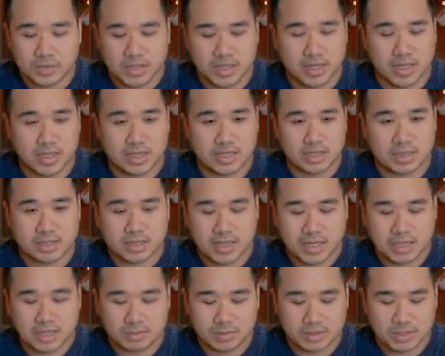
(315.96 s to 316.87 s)
And it's
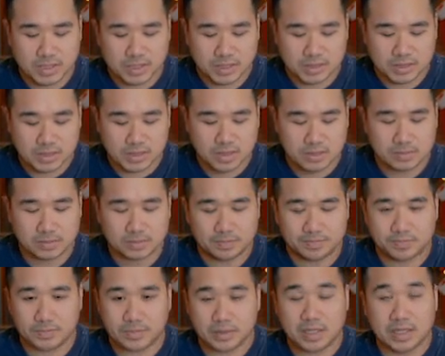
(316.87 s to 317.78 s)
nice because
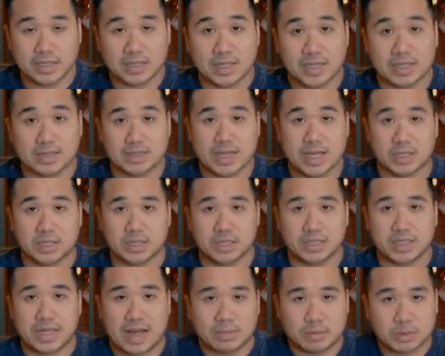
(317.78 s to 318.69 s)
it does actually
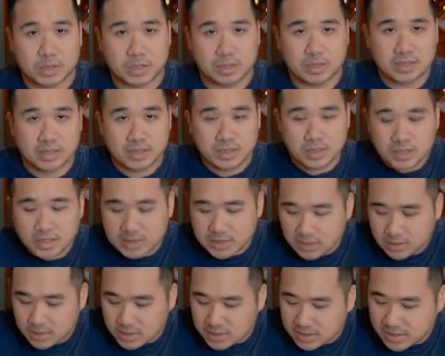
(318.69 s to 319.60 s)
capture, and you can
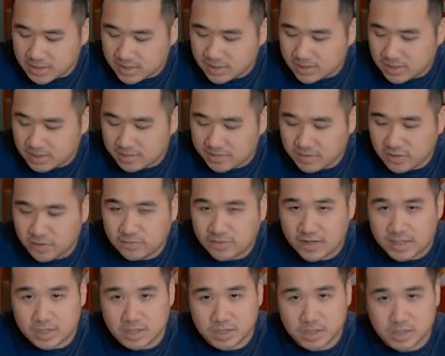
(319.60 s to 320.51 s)
still see it in the
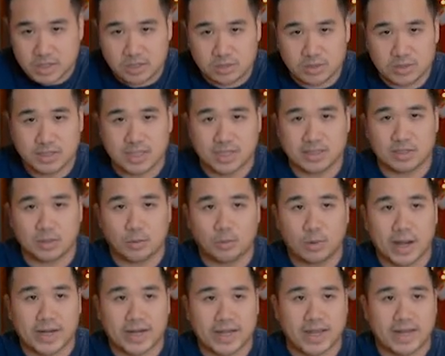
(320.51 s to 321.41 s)
viewfinder to use it as a
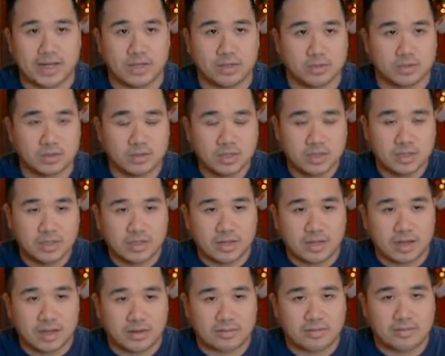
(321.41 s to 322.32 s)
wide angle
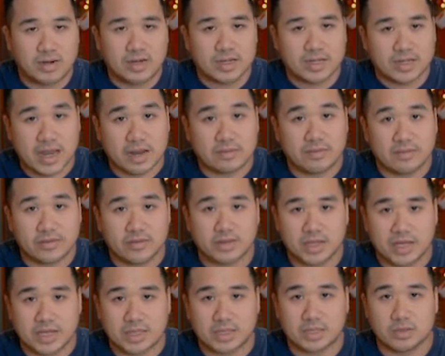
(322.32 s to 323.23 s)
front cam if you
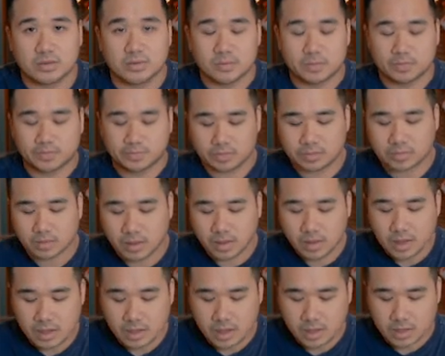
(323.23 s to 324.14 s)
like to.
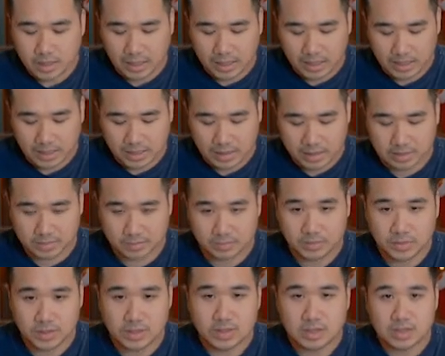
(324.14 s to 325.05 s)

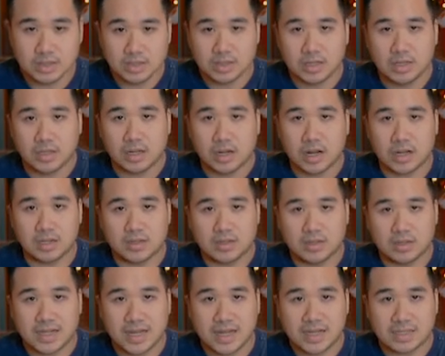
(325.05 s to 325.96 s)
Other
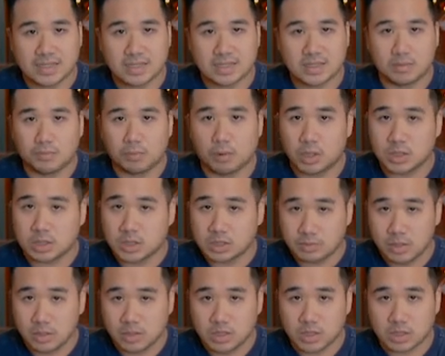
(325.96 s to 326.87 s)
than that, the portrait
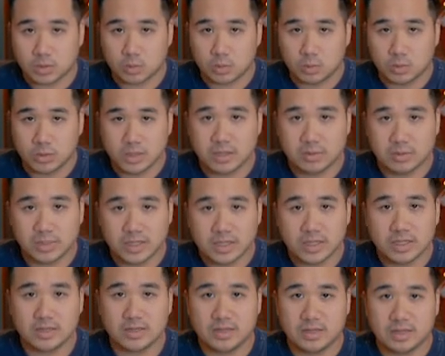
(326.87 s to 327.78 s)
mode looks really, really
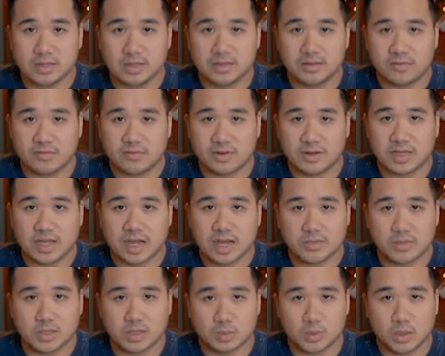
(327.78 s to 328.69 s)
good in the front
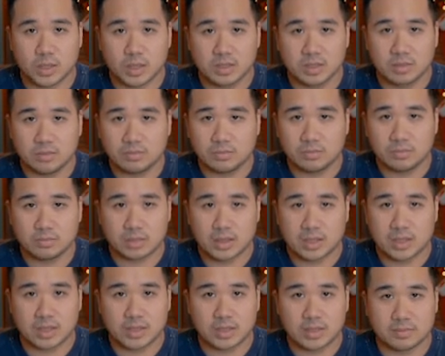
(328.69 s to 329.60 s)
camera as well.
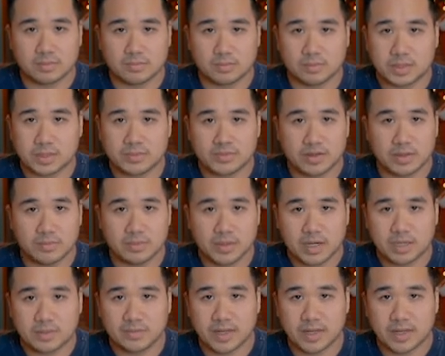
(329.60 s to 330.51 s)

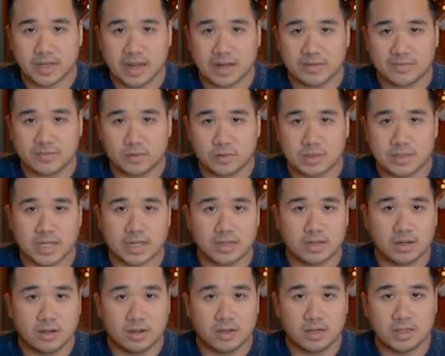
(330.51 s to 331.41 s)
Compared to my iPhone
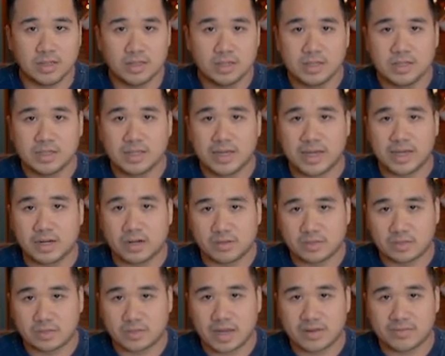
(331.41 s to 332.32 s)
XR and
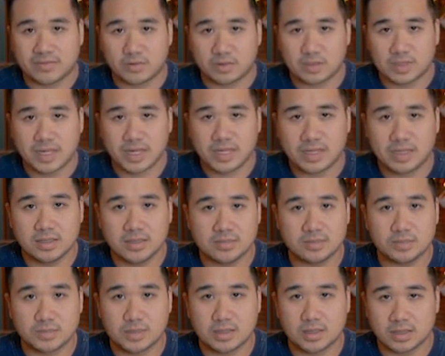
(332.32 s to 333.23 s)
also iPhone
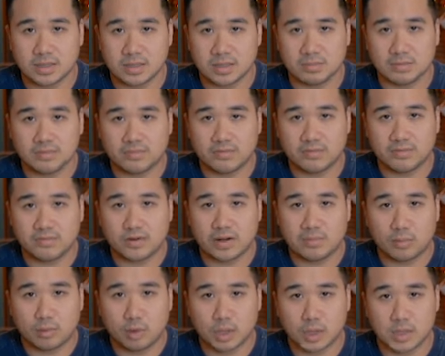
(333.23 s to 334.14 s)
X, the
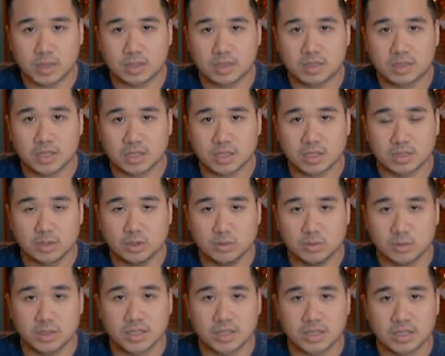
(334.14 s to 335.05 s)
front portrait looks
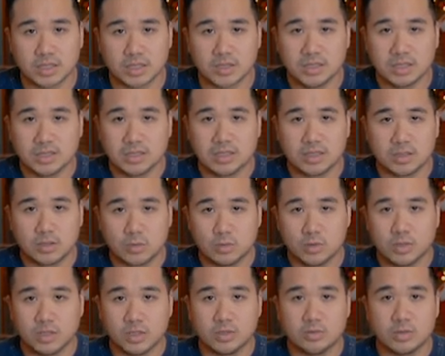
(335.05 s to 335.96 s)
super good.
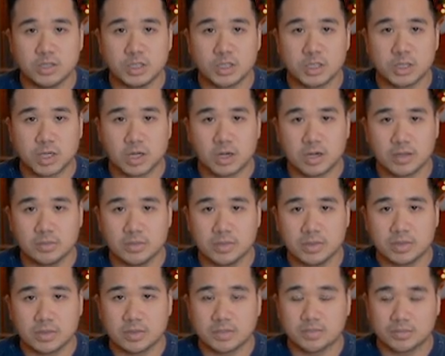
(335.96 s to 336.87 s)
Really, really
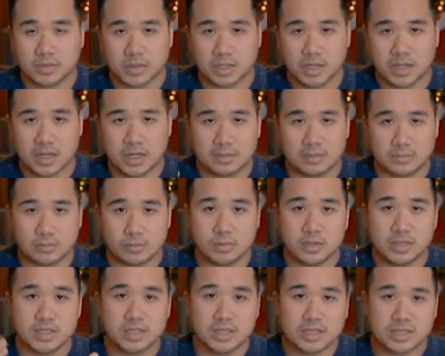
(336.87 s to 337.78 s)
sharp,
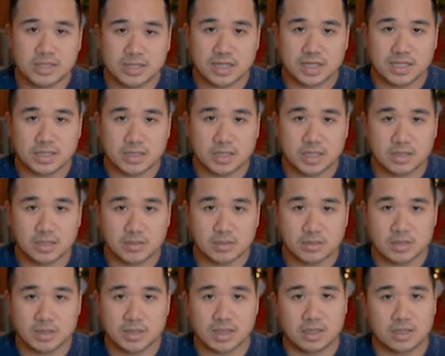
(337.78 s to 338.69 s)
really good skin
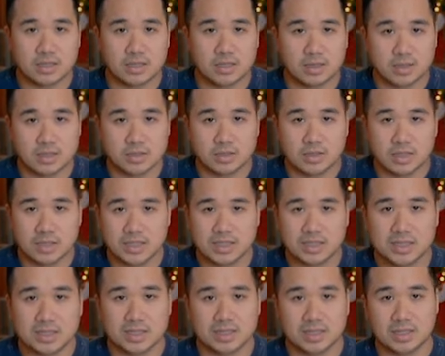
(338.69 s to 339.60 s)
tones, and also
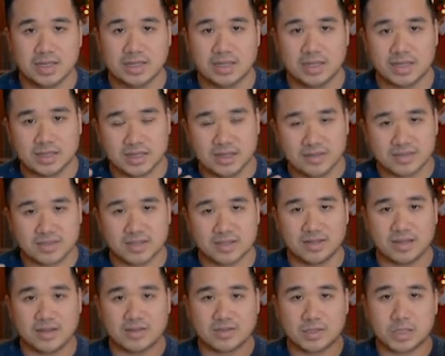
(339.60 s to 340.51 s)
it lifts
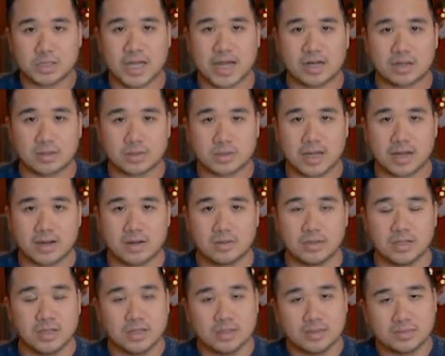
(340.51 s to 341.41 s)
enough shadows
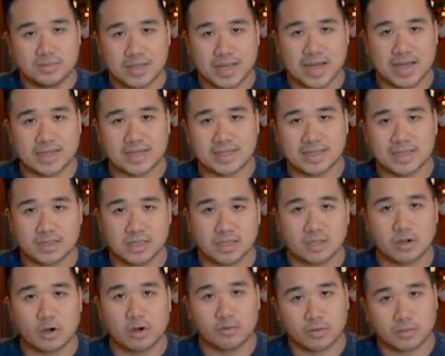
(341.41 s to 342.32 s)
out that it doesn't
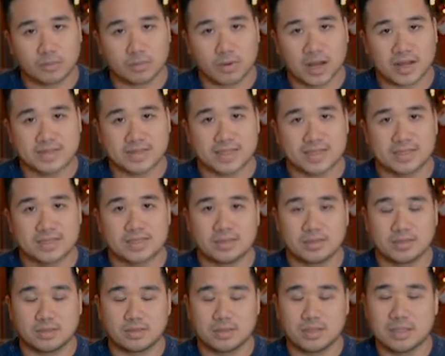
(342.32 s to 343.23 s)
look over processed.
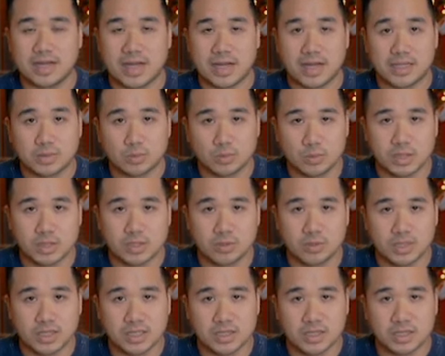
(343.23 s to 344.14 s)
So it has really,
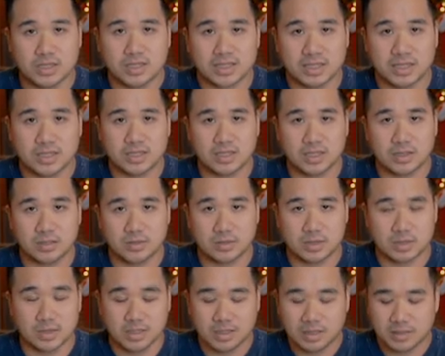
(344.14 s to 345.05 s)
really good skin
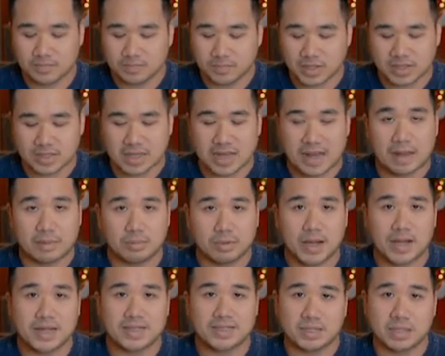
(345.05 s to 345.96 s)
tones, and that
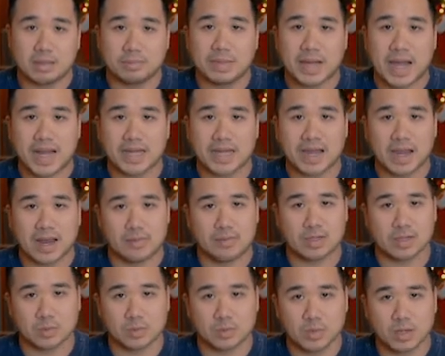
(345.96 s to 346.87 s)
applies in the back
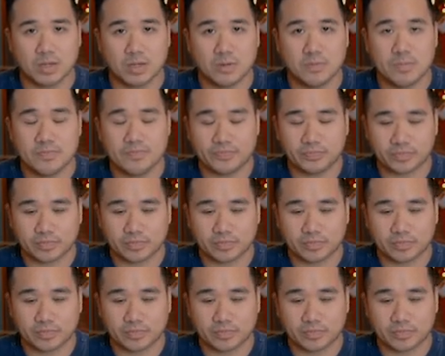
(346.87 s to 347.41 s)
camera as well.